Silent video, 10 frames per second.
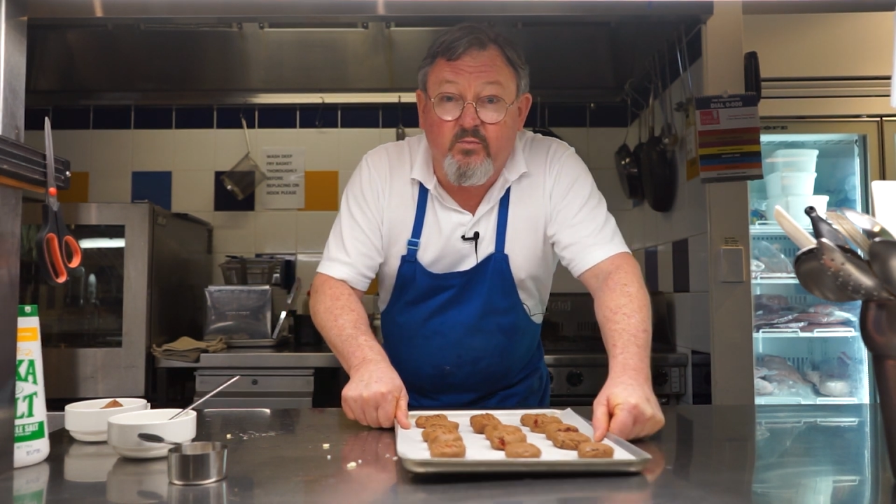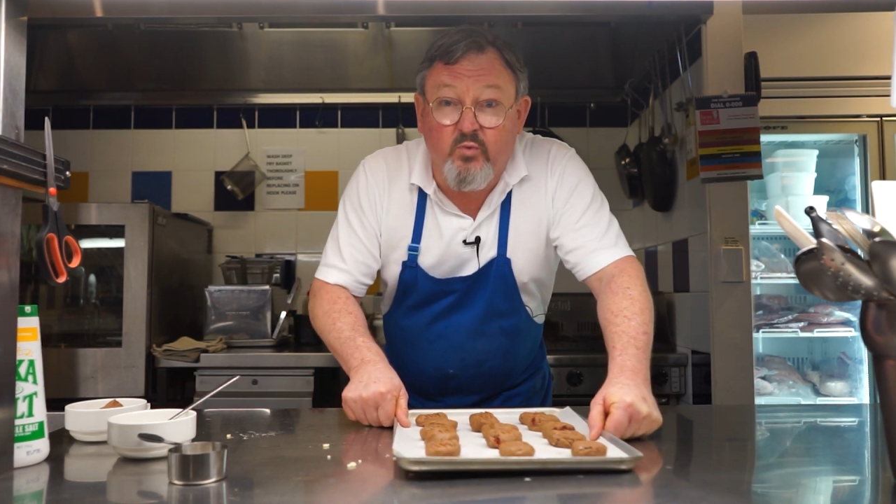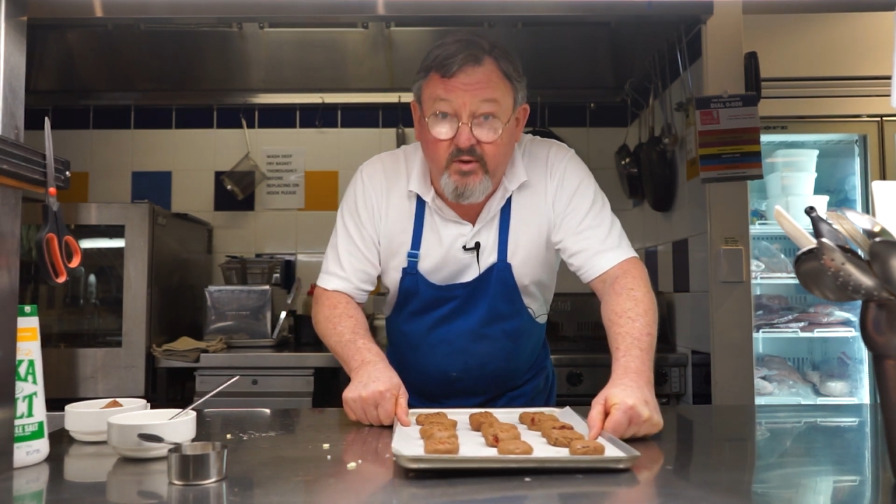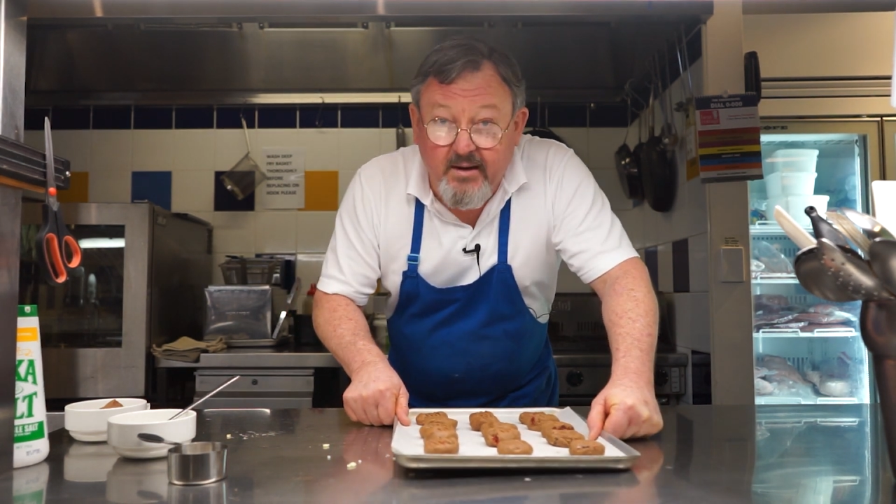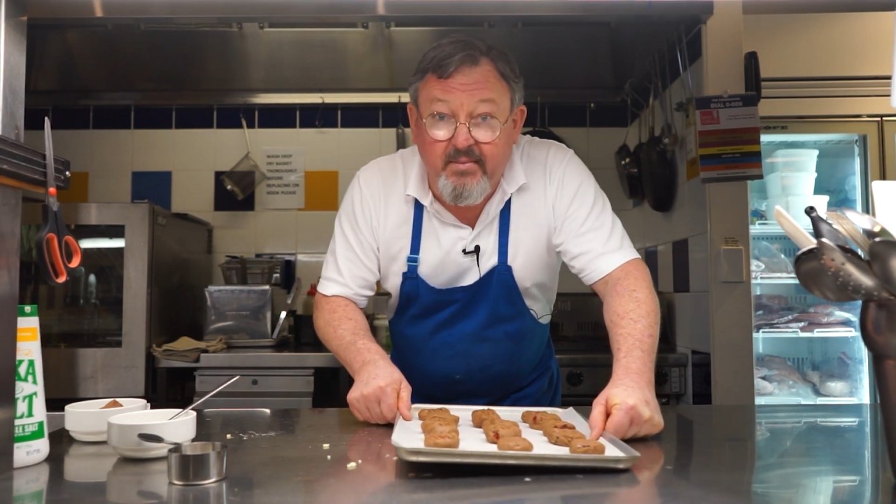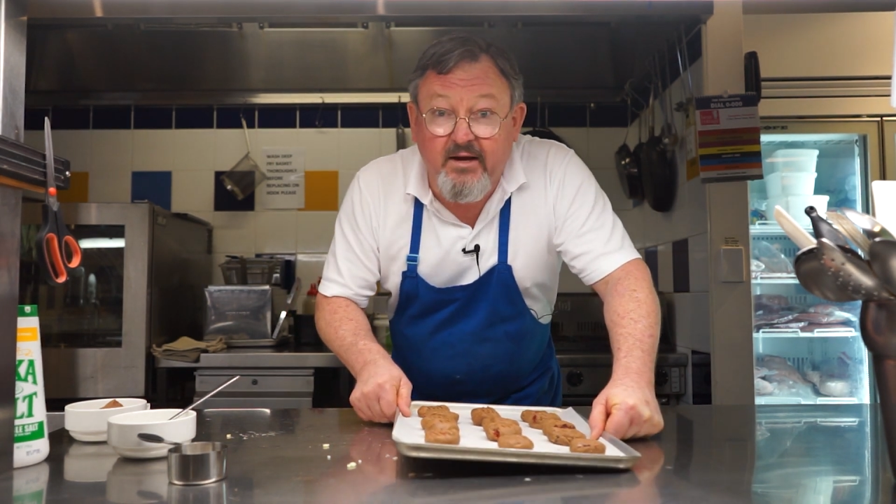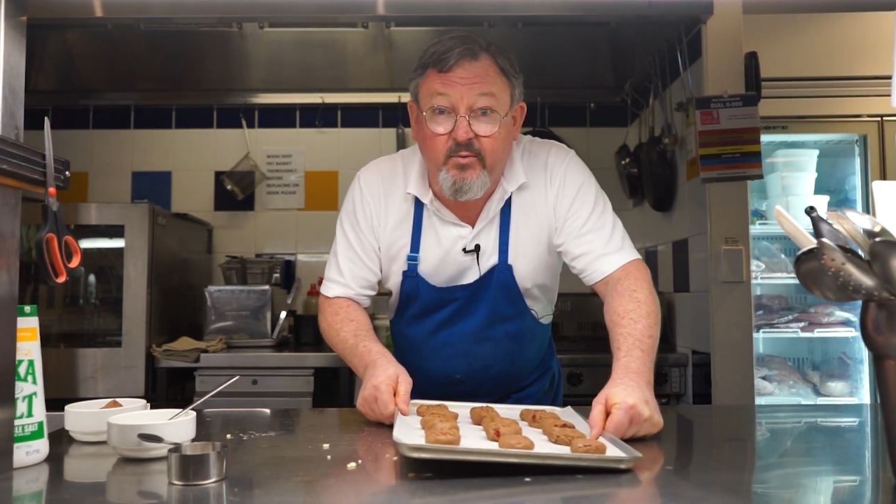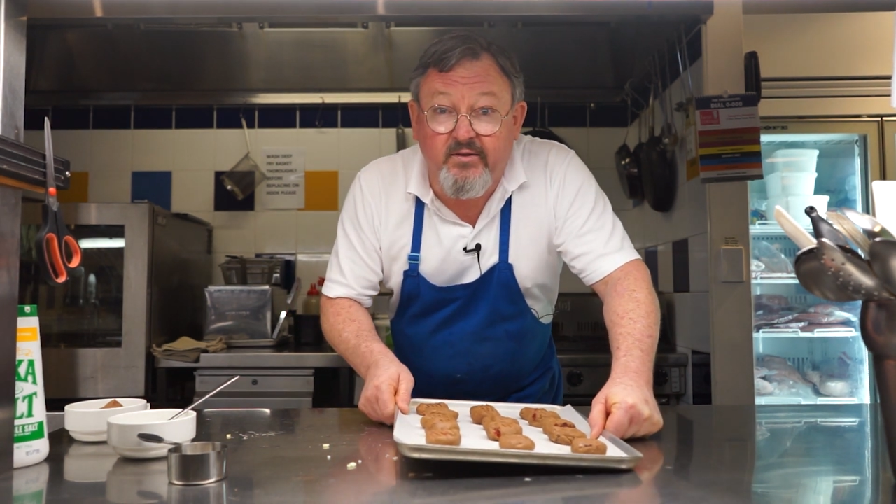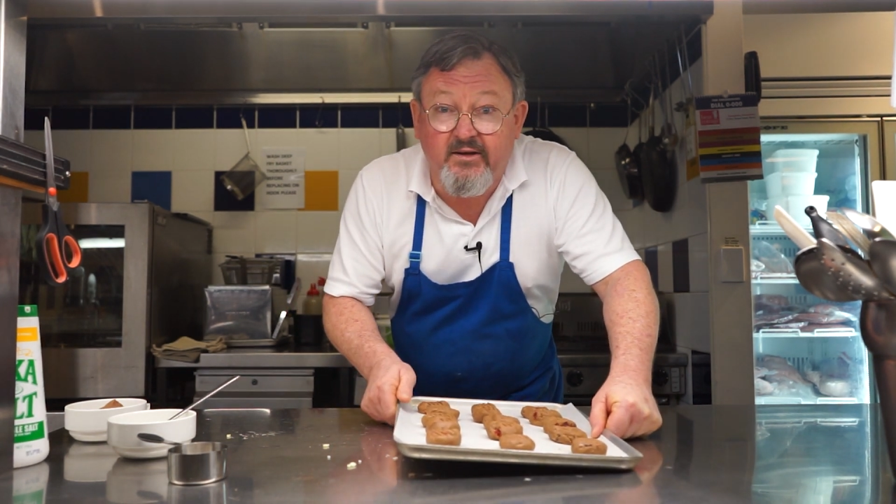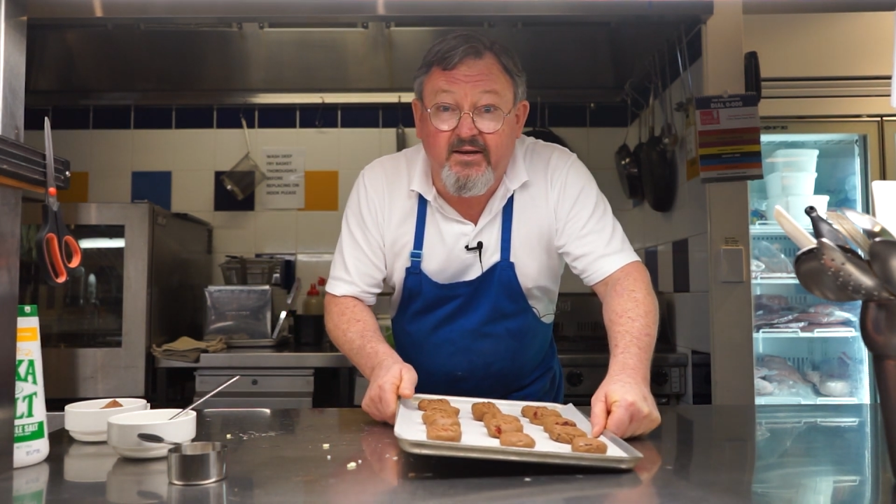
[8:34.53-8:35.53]
and we'll come back
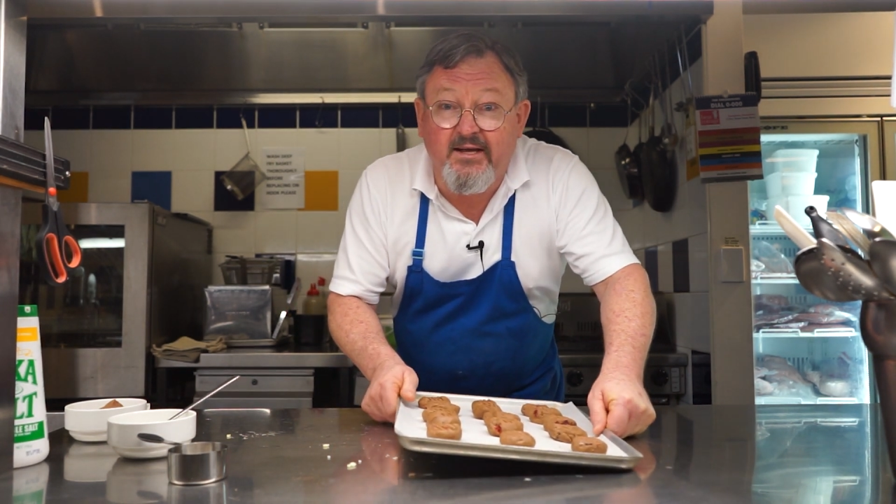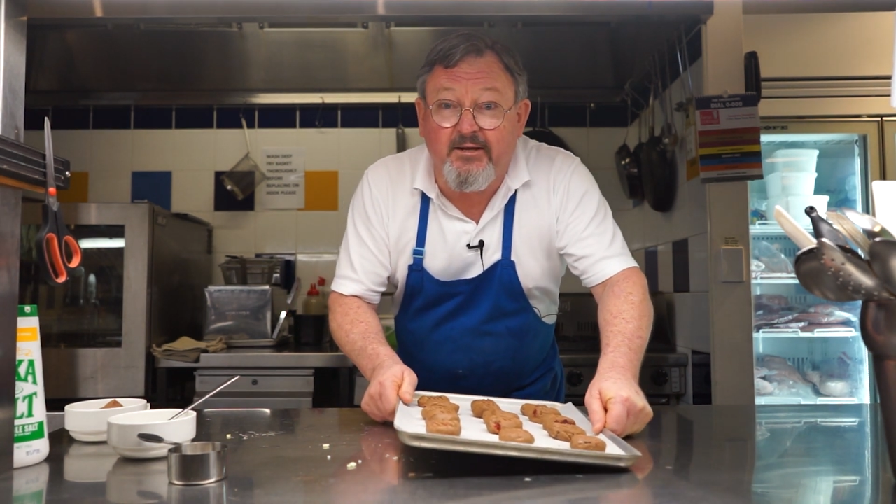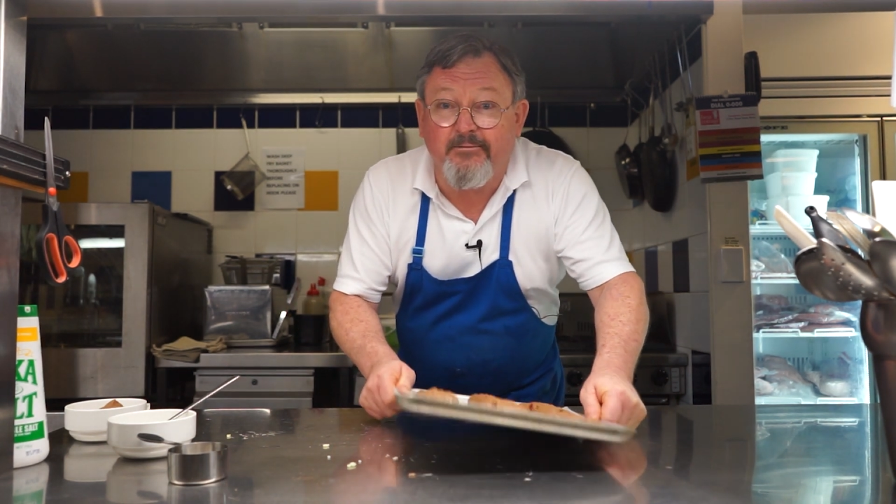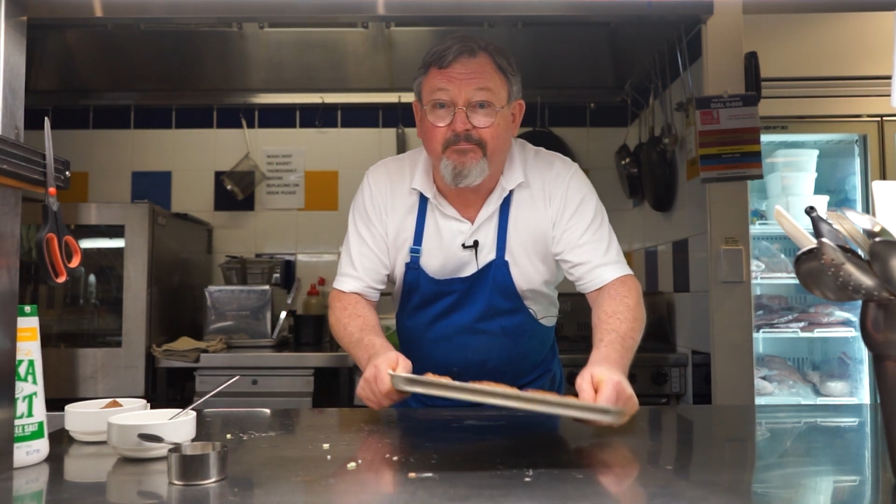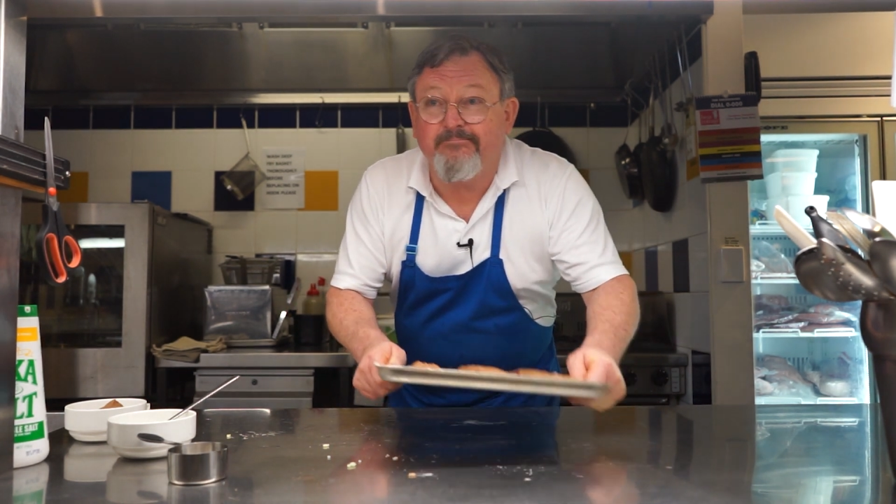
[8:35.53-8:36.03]
when they're done.